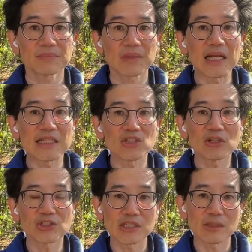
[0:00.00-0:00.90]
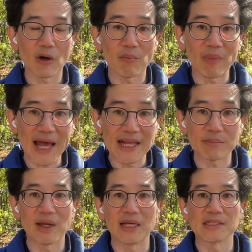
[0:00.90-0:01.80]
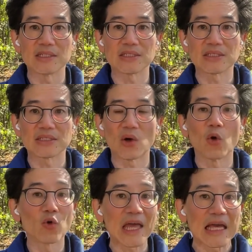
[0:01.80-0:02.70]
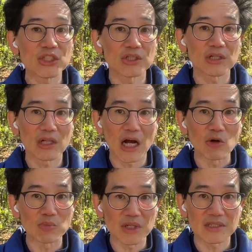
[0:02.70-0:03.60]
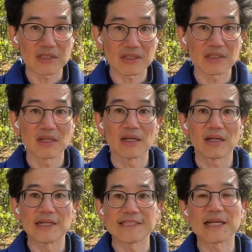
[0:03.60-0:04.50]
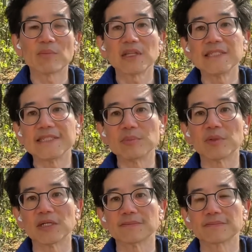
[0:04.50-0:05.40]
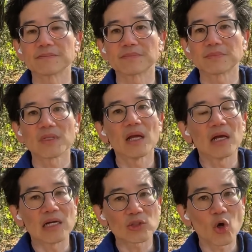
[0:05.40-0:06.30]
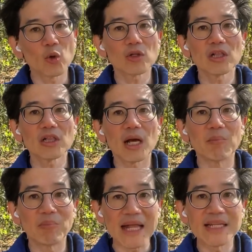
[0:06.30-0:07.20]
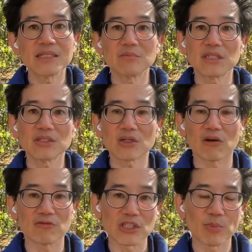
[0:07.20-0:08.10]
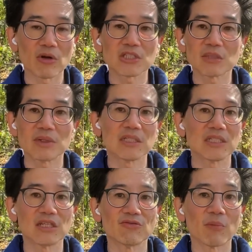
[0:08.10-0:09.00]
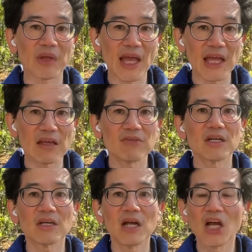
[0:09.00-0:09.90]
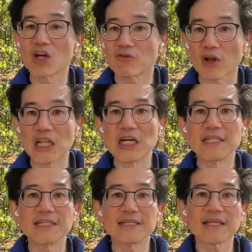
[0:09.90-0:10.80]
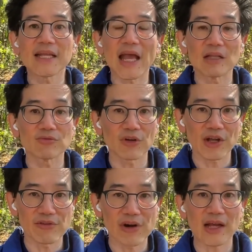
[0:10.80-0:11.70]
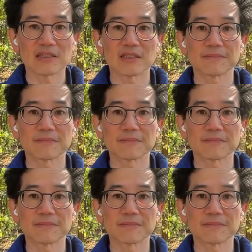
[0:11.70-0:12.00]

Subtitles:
And it's not just about bad manners or occasional outbursts, it's something deeper. A total abandonment of responsibility for behavior, for learning, and for character.